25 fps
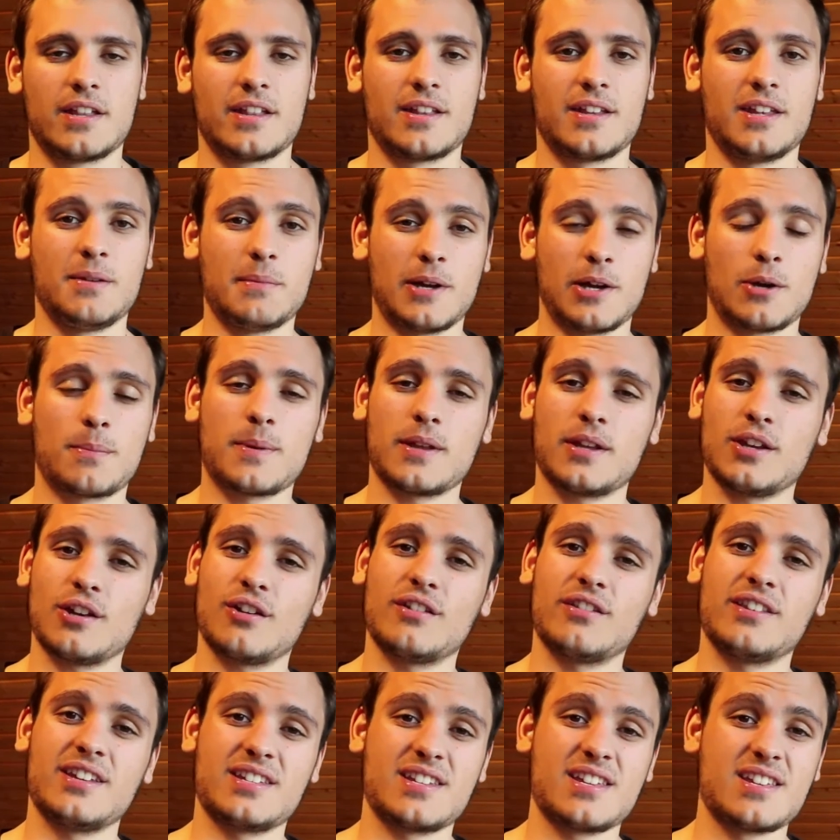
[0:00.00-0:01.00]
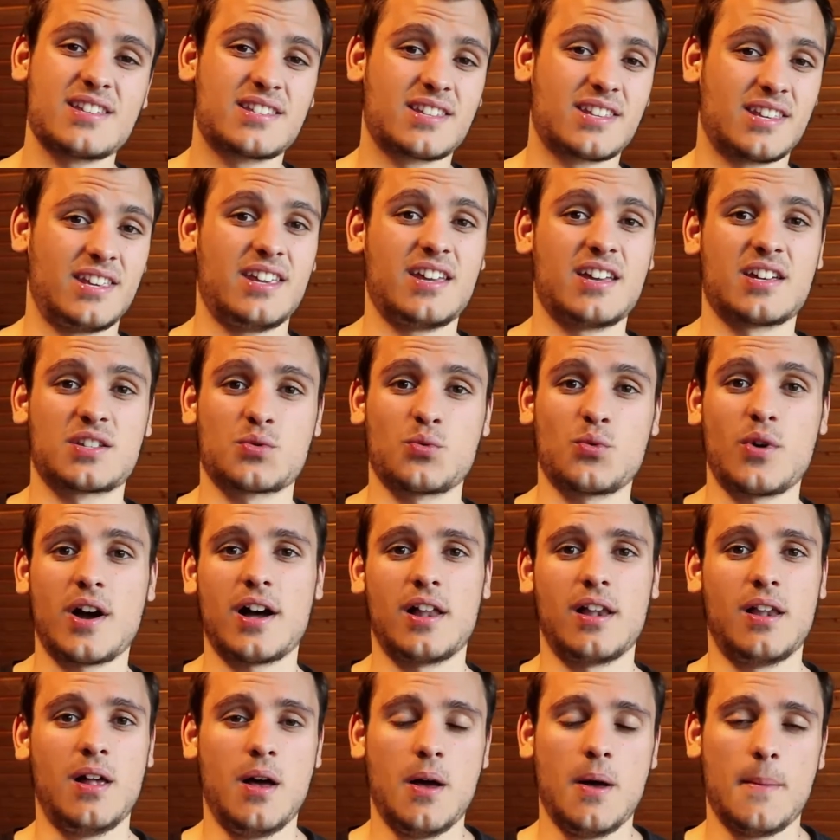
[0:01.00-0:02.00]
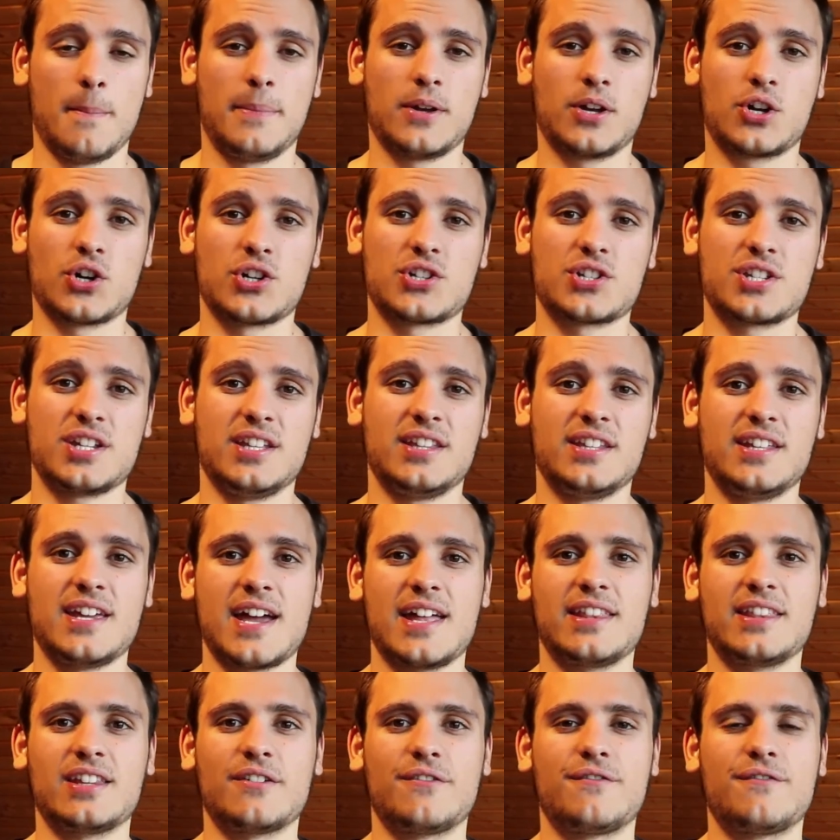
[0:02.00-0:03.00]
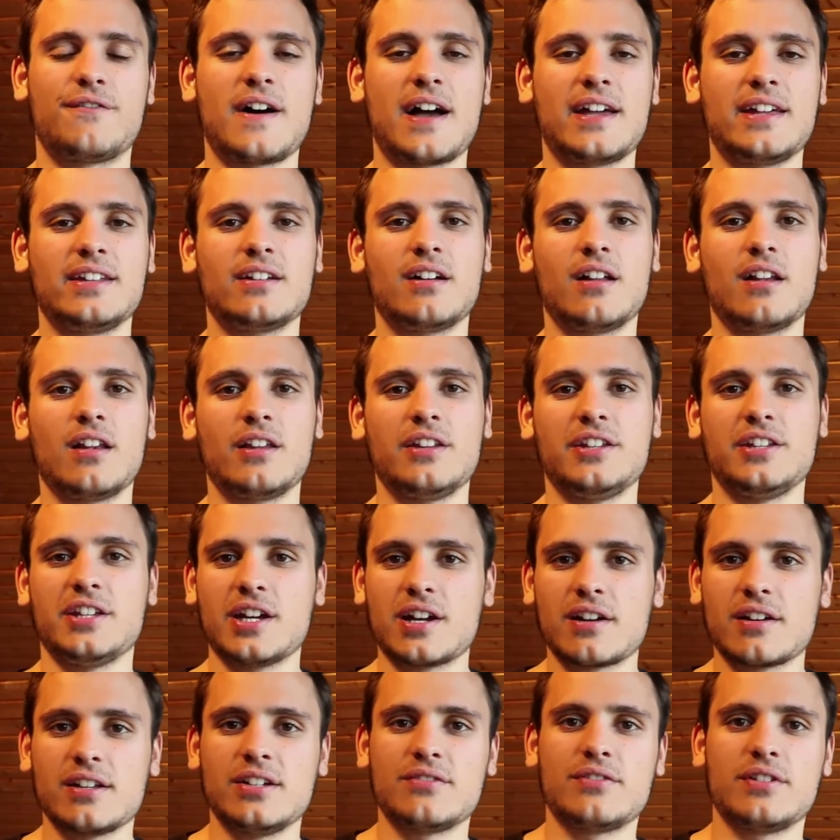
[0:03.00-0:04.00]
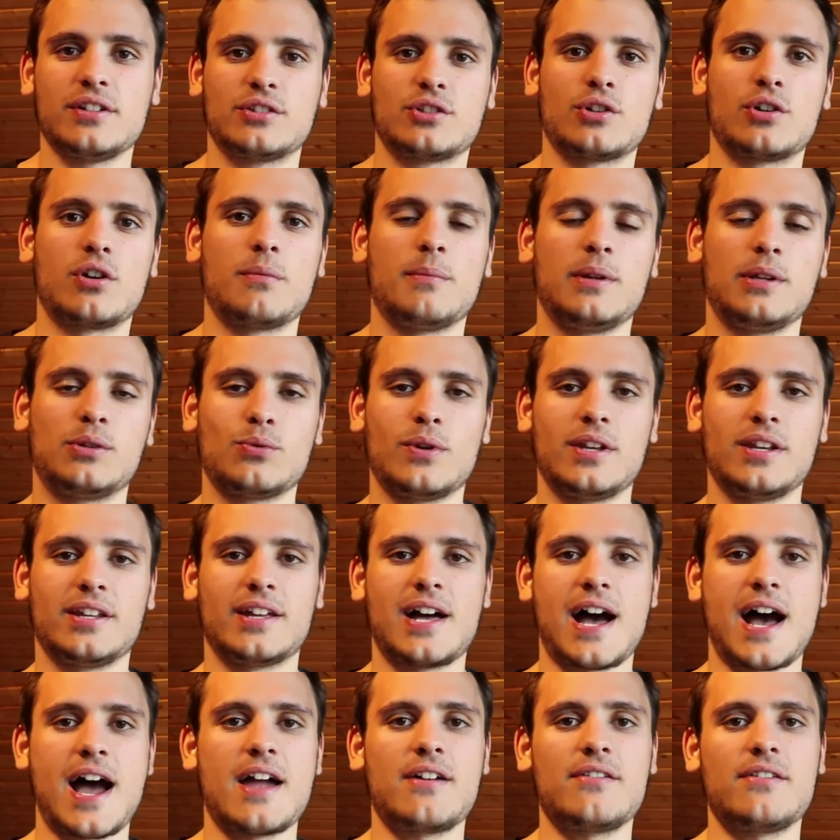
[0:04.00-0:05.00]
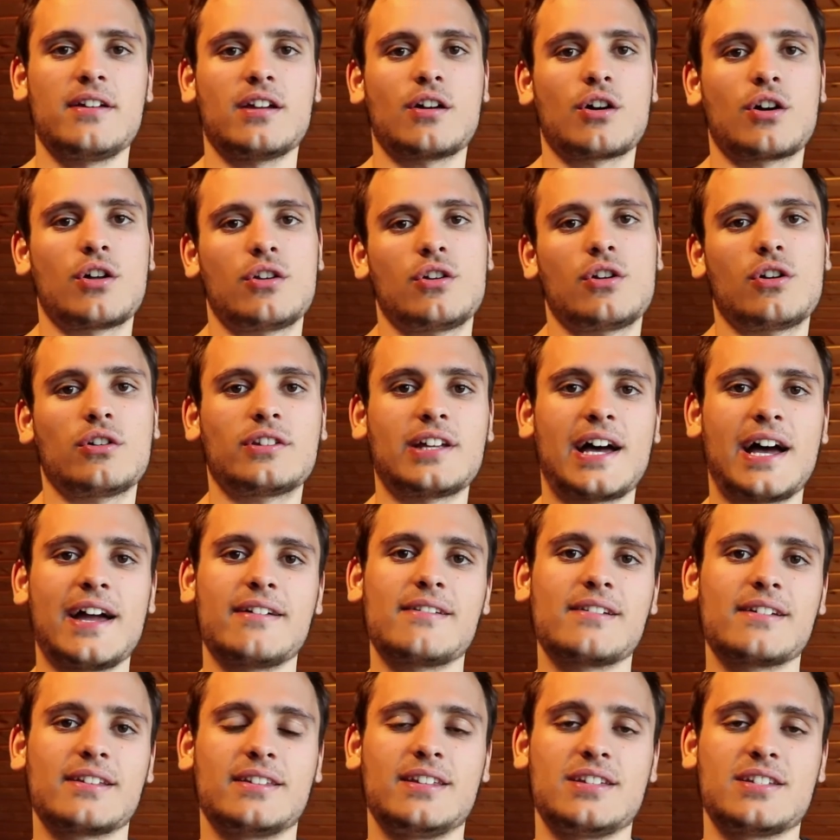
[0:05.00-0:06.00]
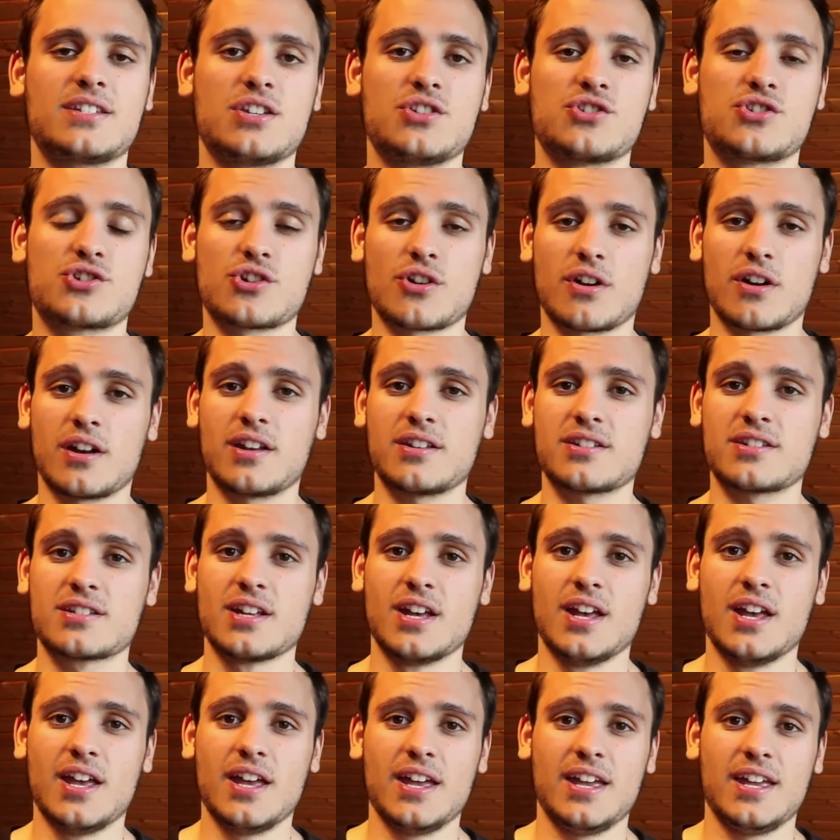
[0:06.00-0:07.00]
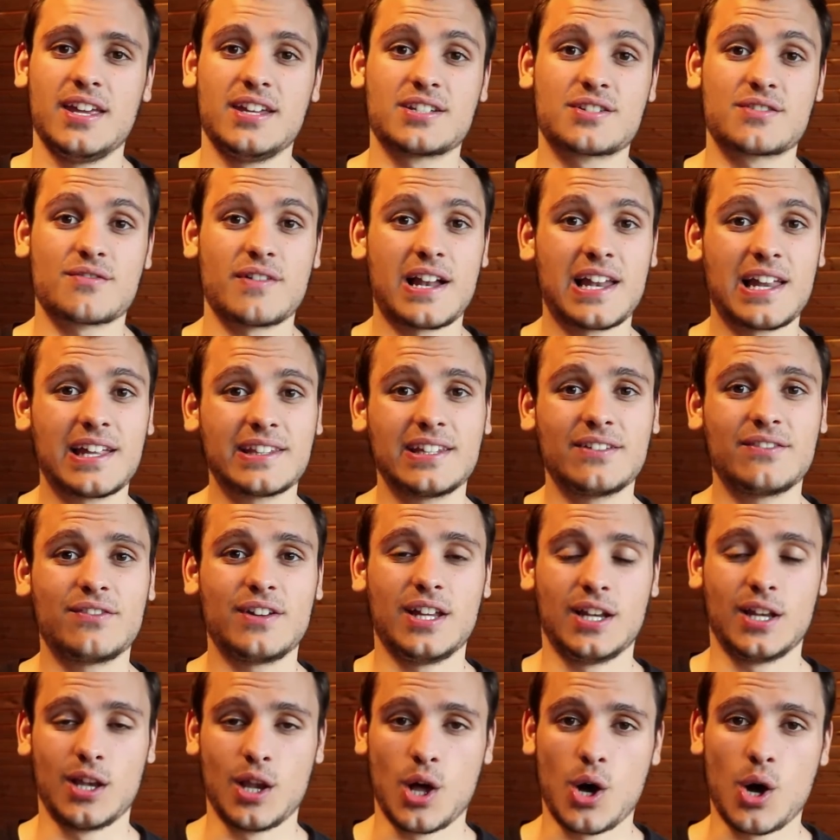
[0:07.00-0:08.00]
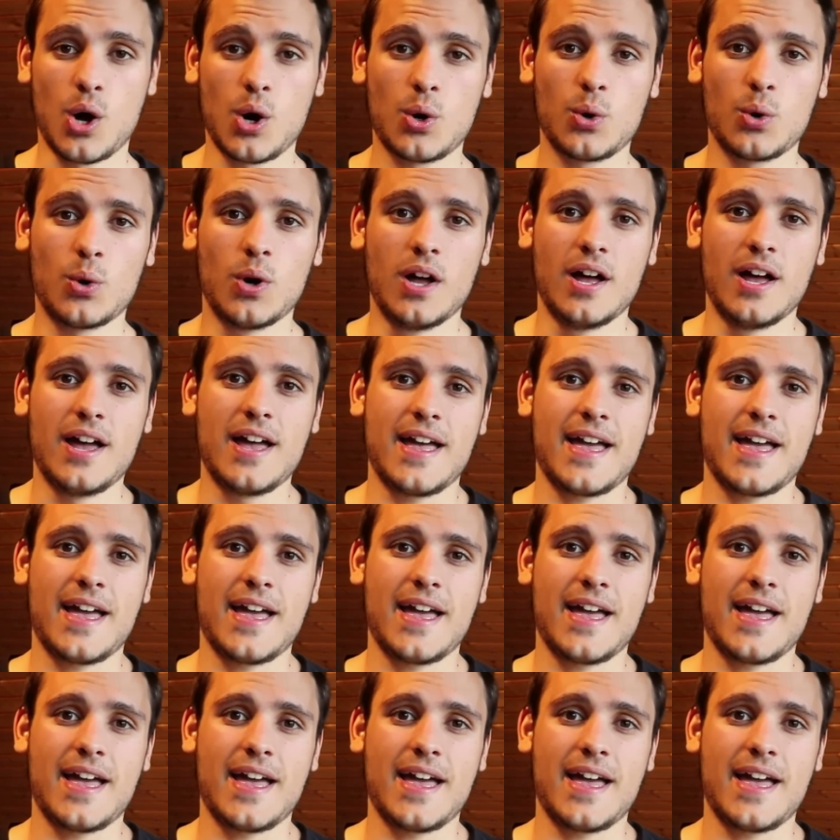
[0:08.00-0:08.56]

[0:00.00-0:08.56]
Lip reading: In my opinion, this is key as well, because in the end, the final yearly return between hiring or not hiring this insurance is relatively low,